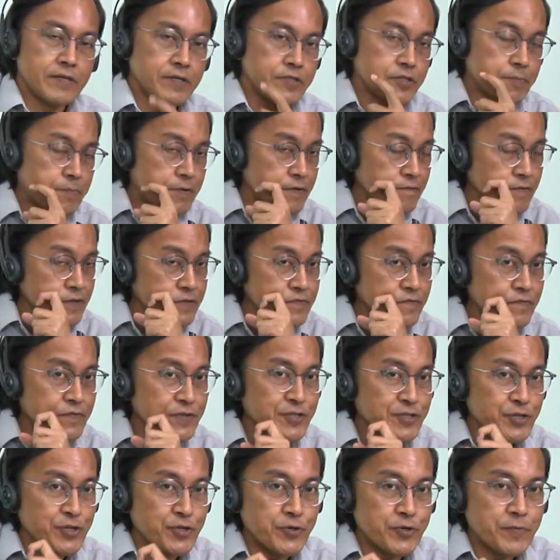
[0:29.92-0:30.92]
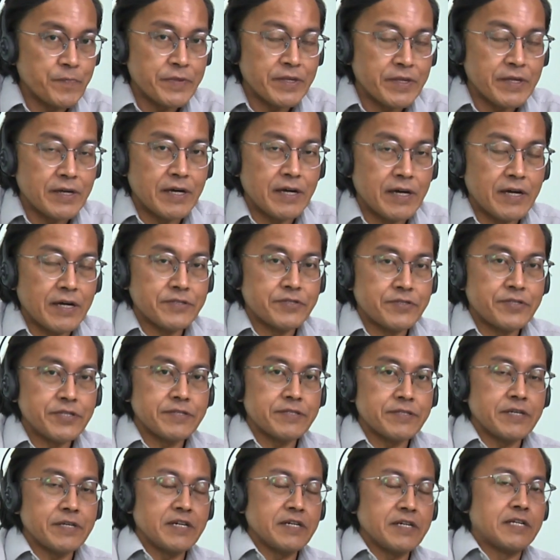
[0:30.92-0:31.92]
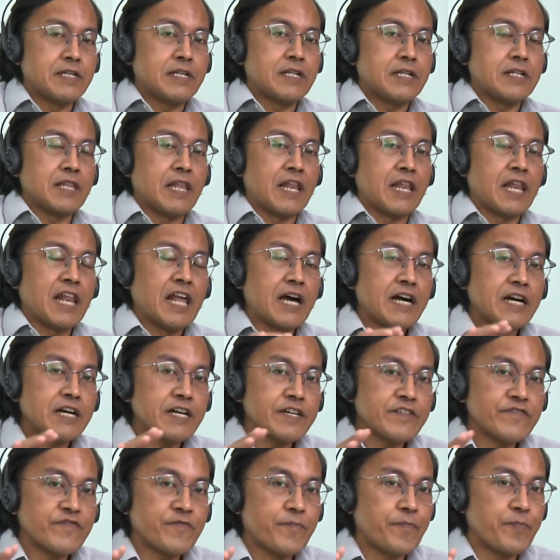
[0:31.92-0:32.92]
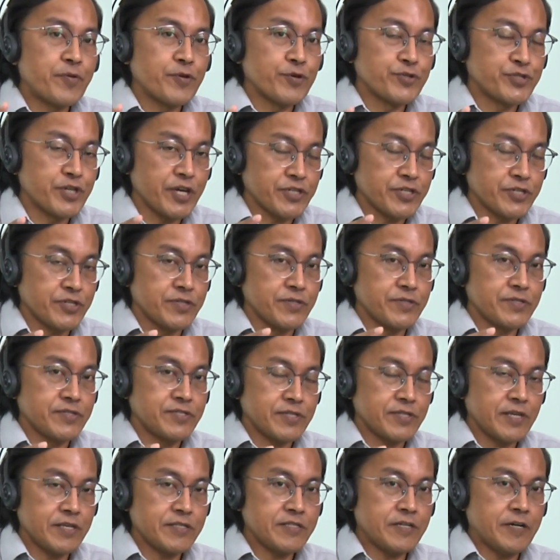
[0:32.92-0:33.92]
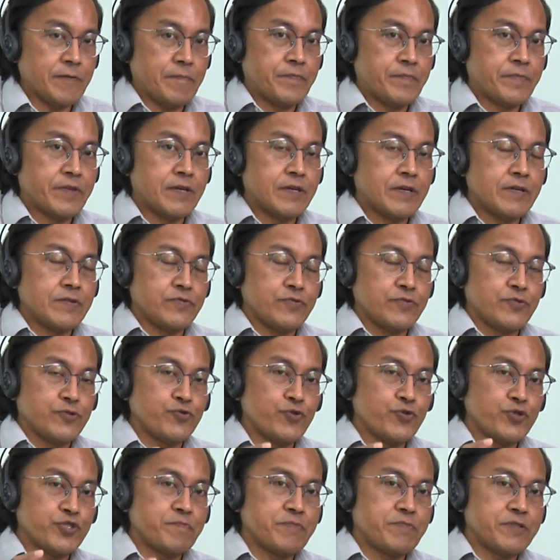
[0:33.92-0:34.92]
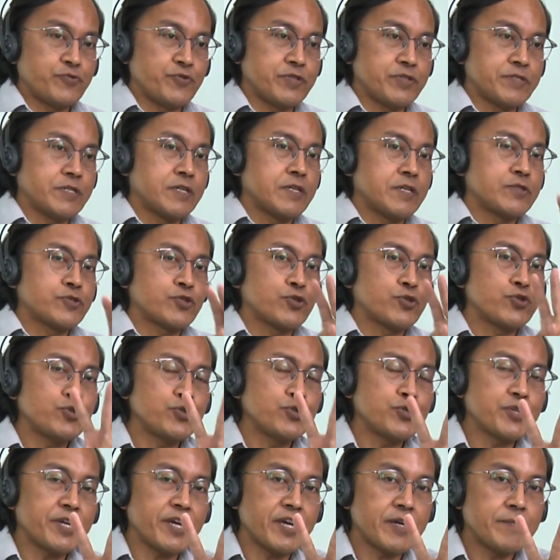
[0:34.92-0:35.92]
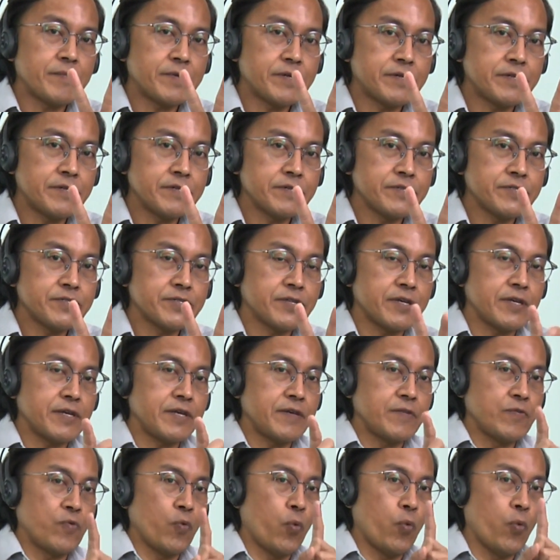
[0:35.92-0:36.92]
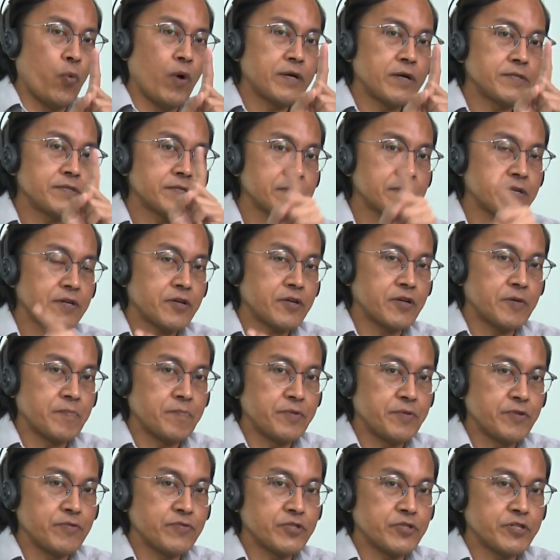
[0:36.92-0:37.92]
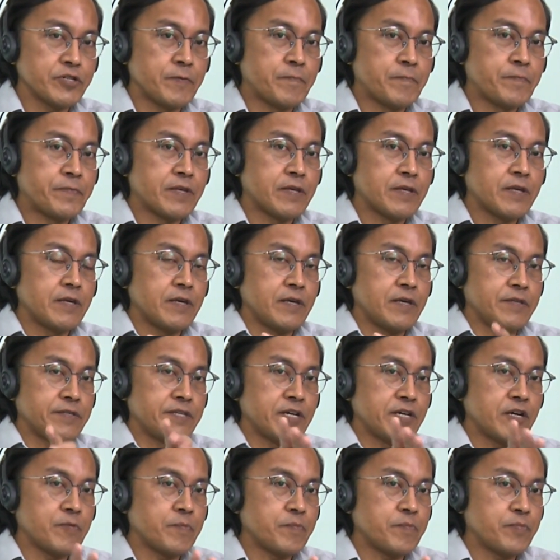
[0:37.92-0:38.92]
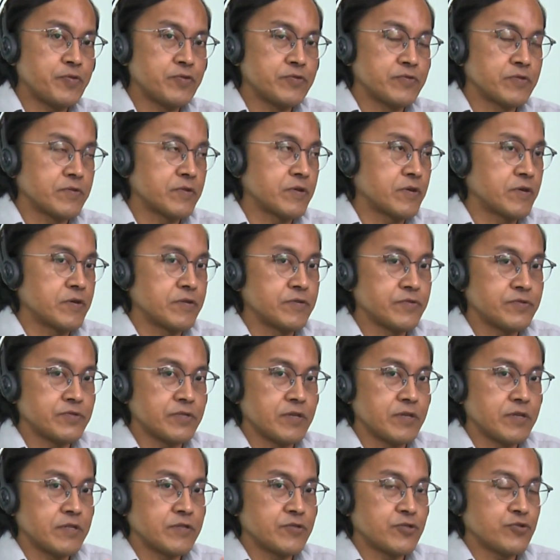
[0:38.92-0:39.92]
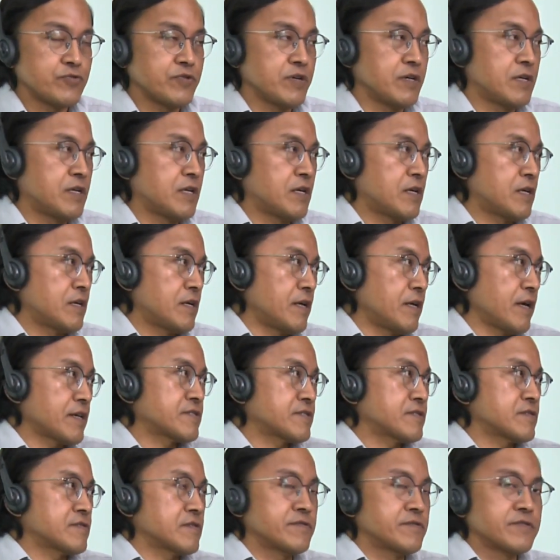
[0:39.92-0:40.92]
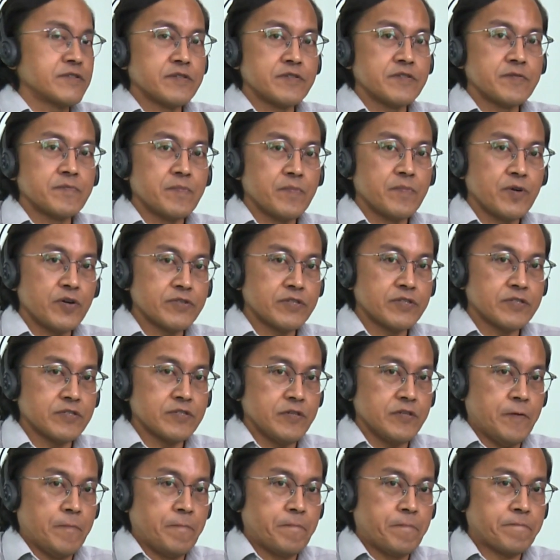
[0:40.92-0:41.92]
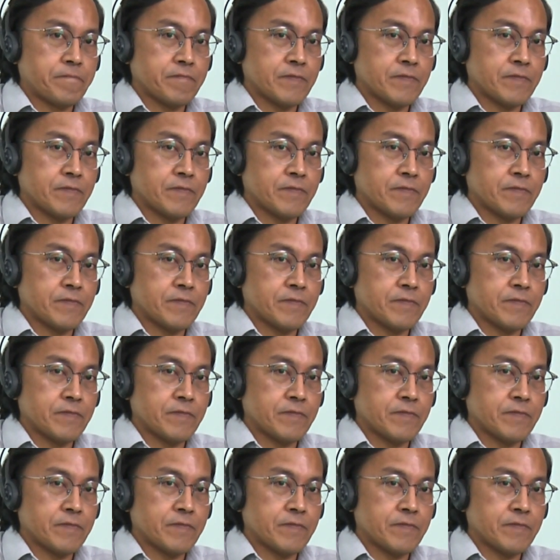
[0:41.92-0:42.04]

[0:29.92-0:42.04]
In the previous video, I did a live projection setup to switch between two cameras and one computer and the output goes into an external monitor.